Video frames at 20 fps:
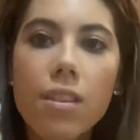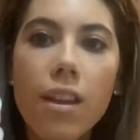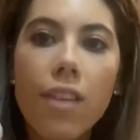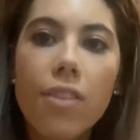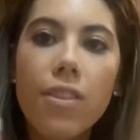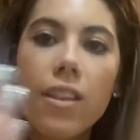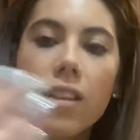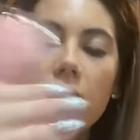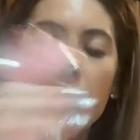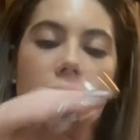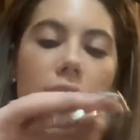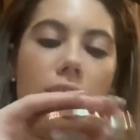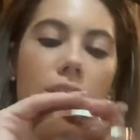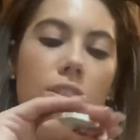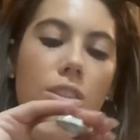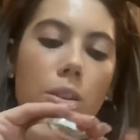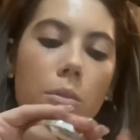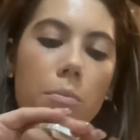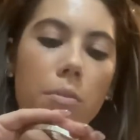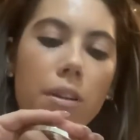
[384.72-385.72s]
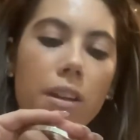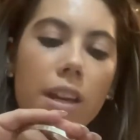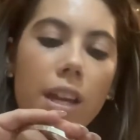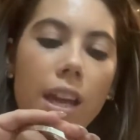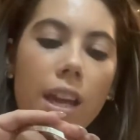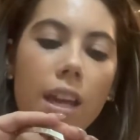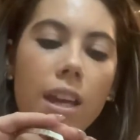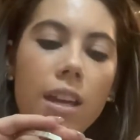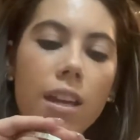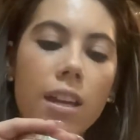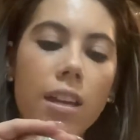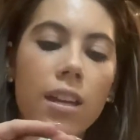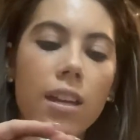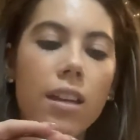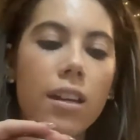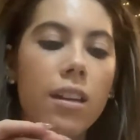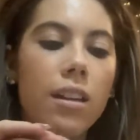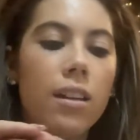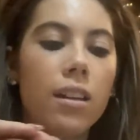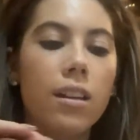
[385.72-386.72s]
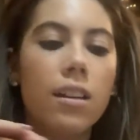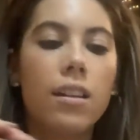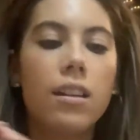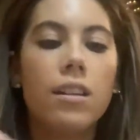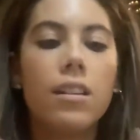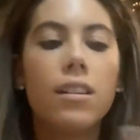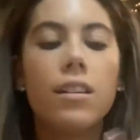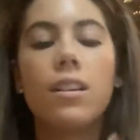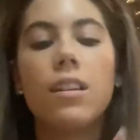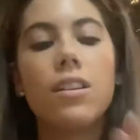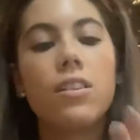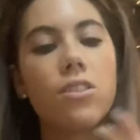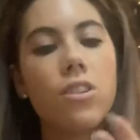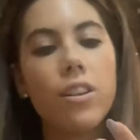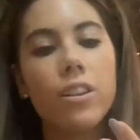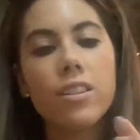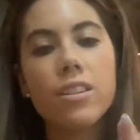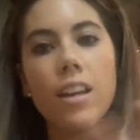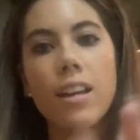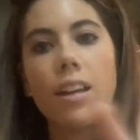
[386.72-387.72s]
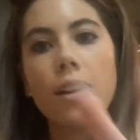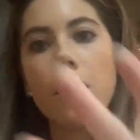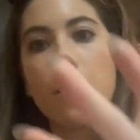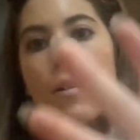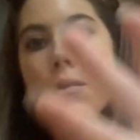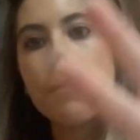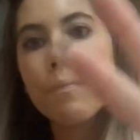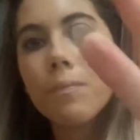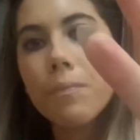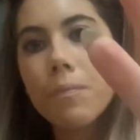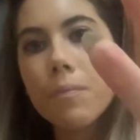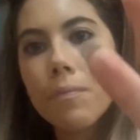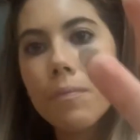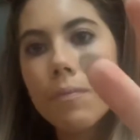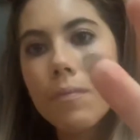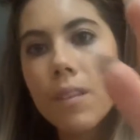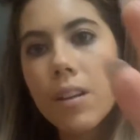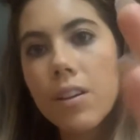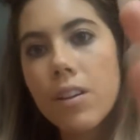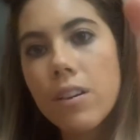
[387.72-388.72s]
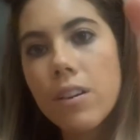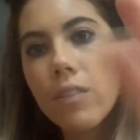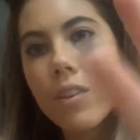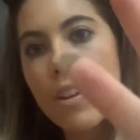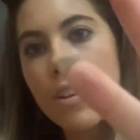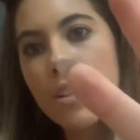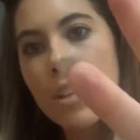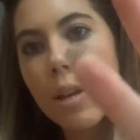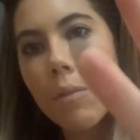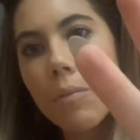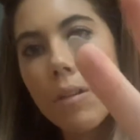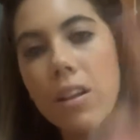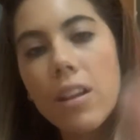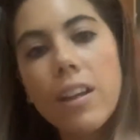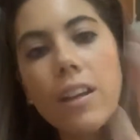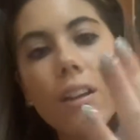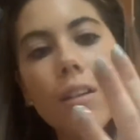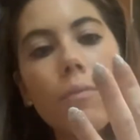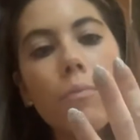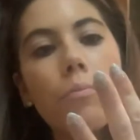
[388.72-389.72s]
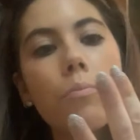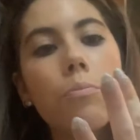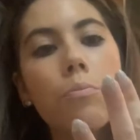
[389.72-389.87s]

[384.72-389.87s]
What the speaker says: I think this is so pretty. It looks like I don't know if you can tell, but like a